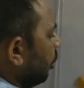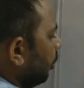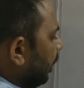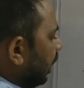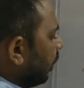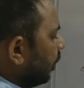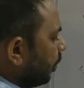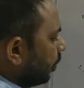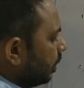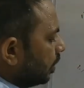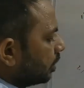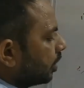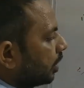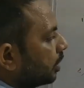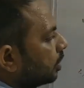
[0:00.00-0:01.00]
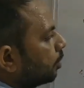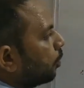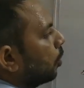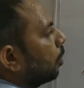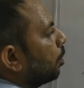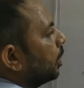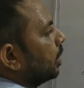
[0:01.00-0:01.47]
we are going to discuss
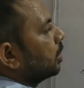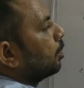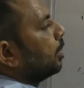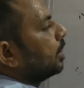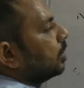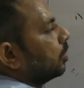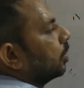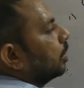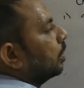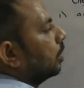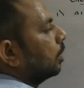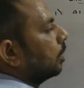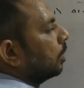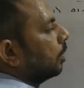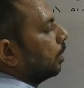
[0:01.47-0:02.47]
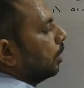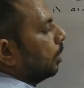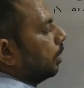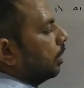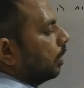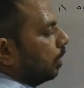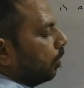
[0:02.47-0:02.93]
properties based on
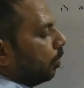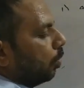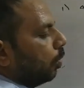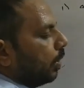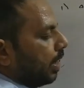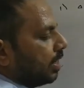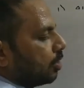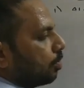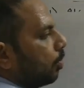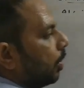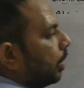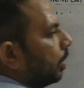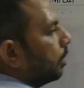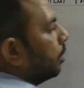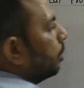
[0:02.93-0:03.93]
OH bond,